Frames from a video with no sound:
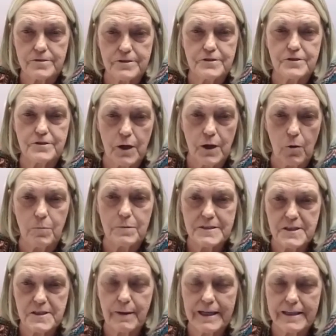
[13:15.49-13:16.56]
to do a home
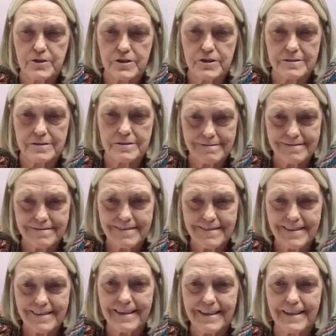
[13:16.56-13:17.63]
inspection.
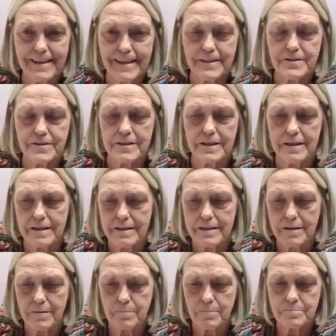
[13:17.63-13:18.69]
And
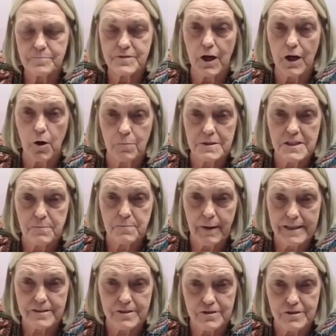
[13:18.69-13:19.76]
the home
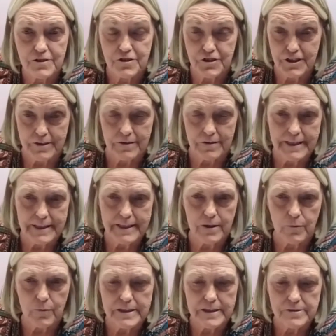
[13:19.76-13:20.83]
inspection is generally
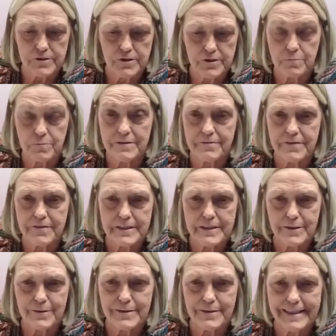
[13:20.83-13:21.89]
going to
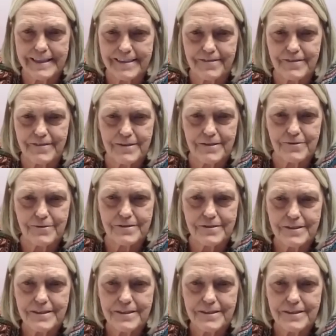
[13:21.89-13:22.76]
reveal any of those